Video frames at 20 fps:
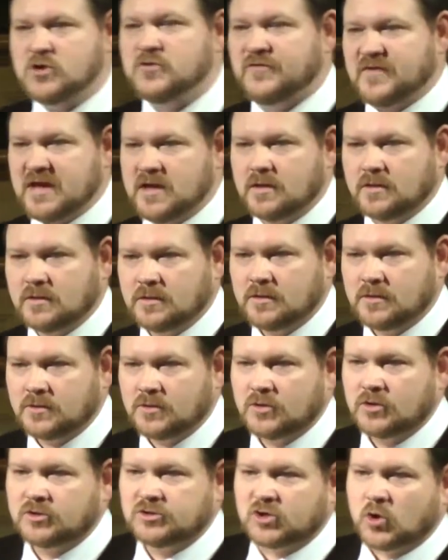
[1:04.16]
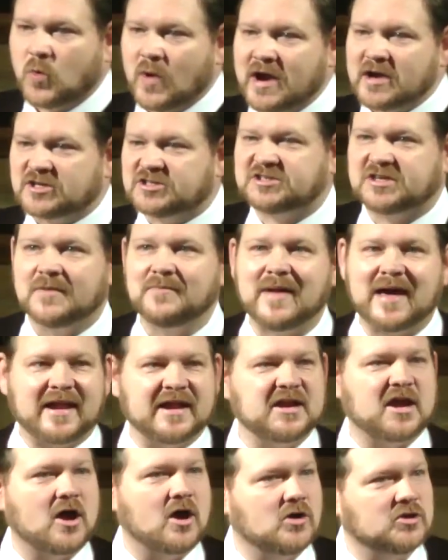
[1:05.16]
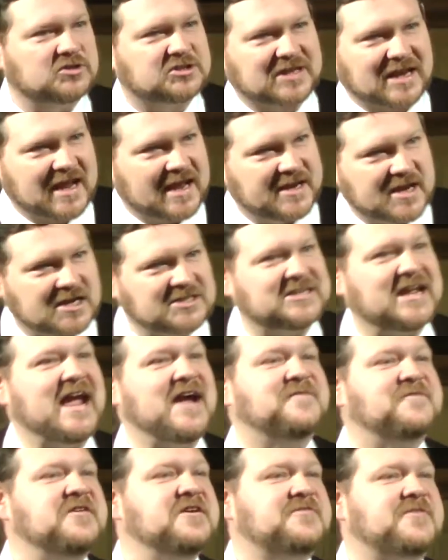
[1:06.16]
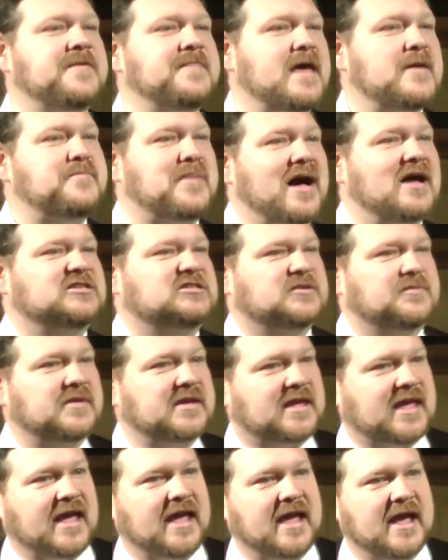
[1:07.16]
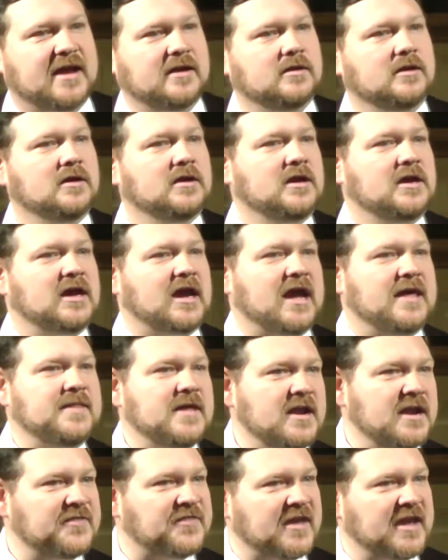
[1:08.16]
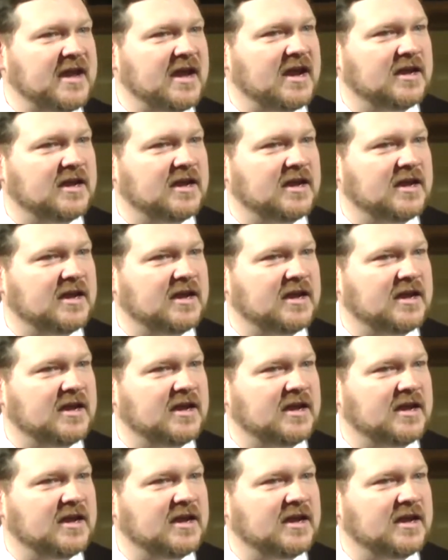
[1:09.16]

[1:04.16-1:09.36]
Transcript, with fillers: you are about to have with Him puts a new song of praise in your mouth as well.